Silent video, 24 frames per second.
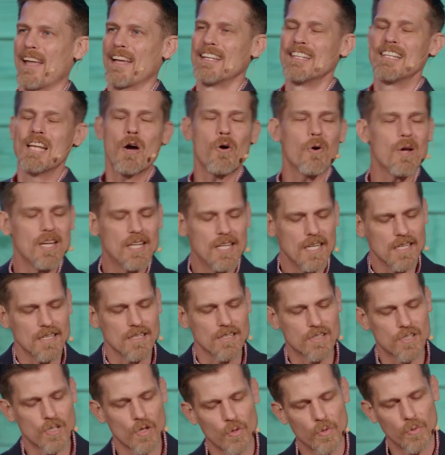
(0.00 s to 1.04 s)
No, He
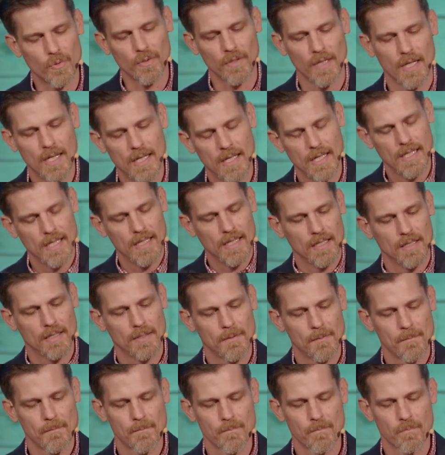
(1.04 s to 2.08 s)
didn't. So
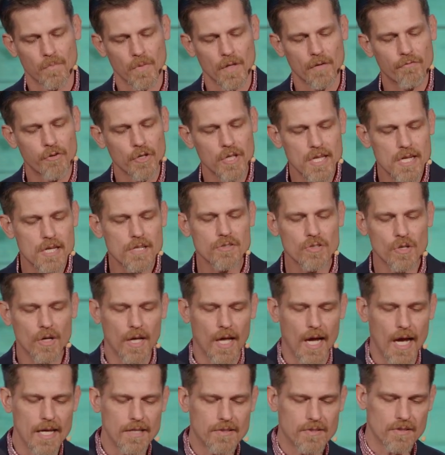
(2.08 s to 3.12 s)
for the
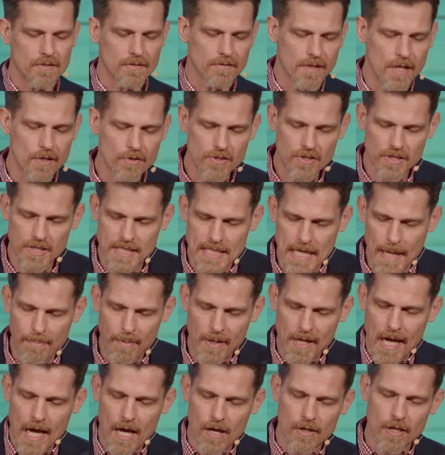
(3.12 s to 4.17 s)
Israelites, their
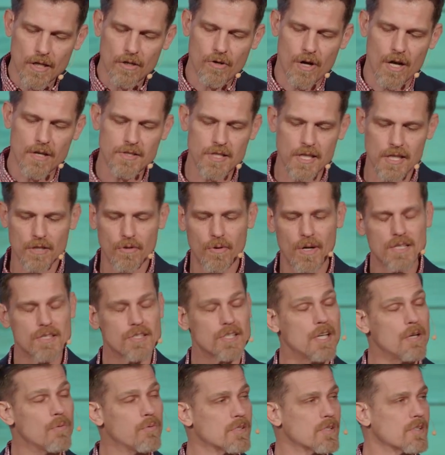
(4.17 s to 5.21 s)
stepping out and crossing the Red
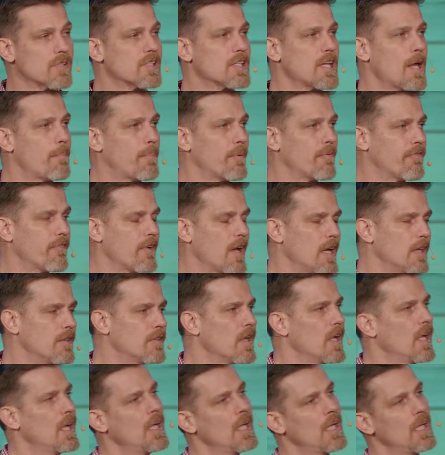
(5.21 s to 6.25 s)
Sea was a step of faith.
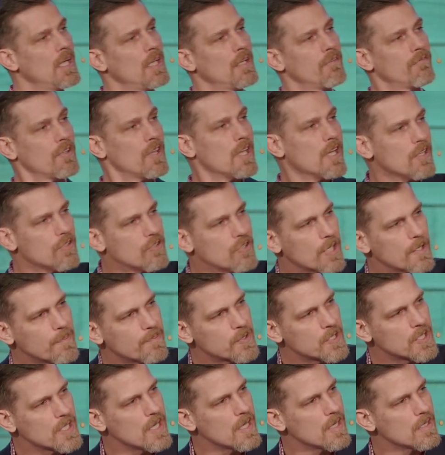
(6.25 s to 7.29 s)
For the
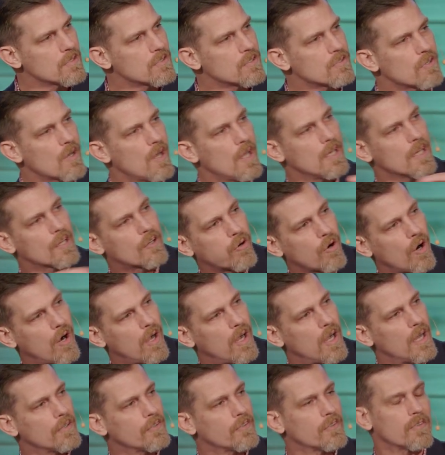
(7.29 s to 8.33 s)
Egyptians trying to
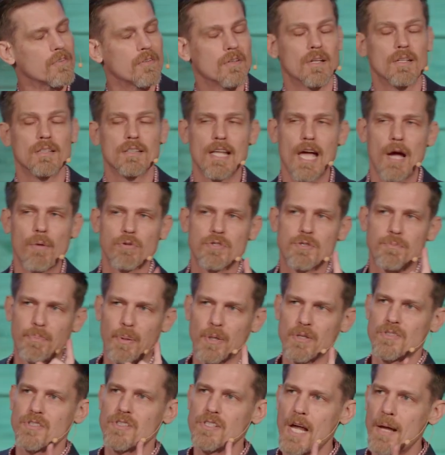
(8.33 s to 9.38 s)
cross, that was
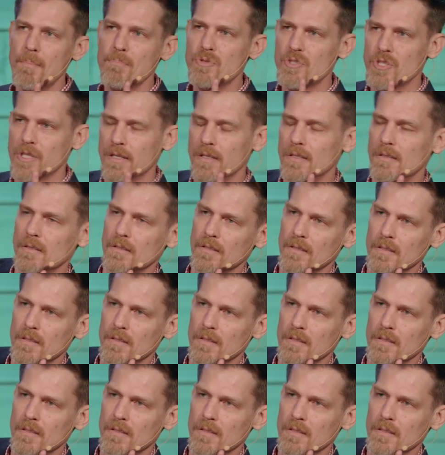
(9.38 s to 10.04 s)
presumption.